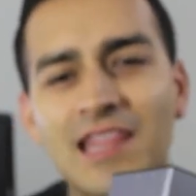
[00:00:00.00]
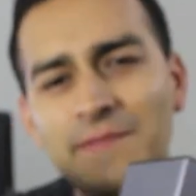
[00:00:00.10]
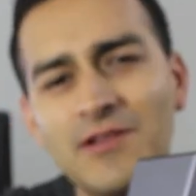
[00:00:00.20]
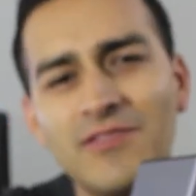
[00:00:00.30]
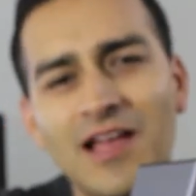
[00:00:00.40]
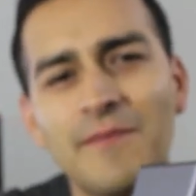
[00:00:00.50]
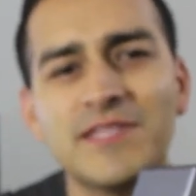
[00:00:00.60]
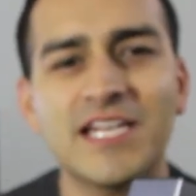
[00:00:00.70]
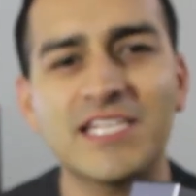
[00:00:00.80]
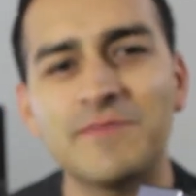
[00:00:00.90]
Let me know in the
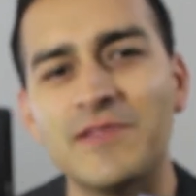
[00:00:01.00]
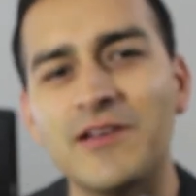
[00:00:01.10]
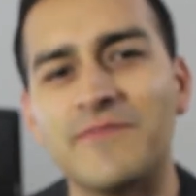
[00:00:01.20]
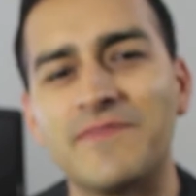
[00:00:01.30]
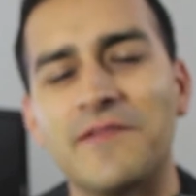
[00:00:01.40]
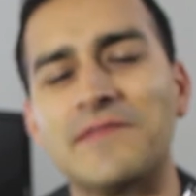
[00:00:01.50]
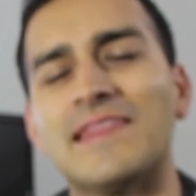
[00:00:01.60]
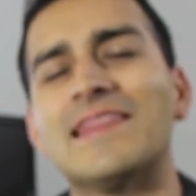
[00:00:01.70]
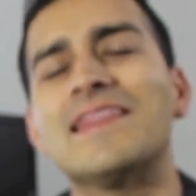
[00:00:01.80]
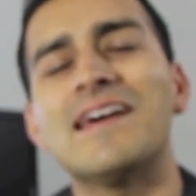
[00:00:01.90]
comment section below. I would
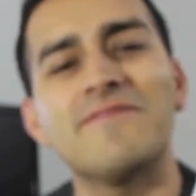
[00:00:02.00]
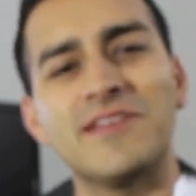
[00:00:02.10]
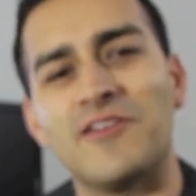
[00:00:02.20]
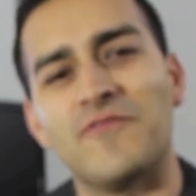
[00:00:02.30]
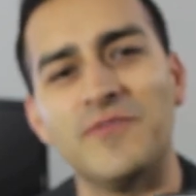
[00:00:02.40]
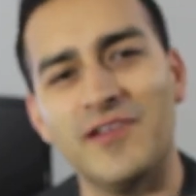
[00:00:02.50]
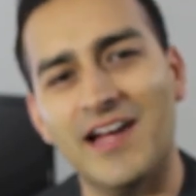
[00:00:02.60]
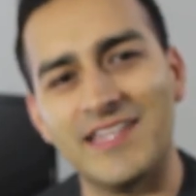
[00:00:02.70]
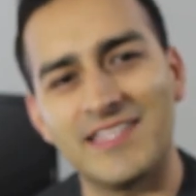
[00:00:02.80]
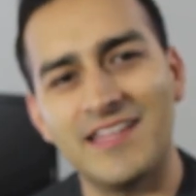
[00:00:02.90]
love to hear from you
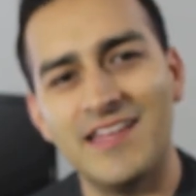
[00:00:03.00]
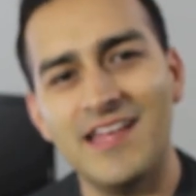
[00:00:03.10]
guys.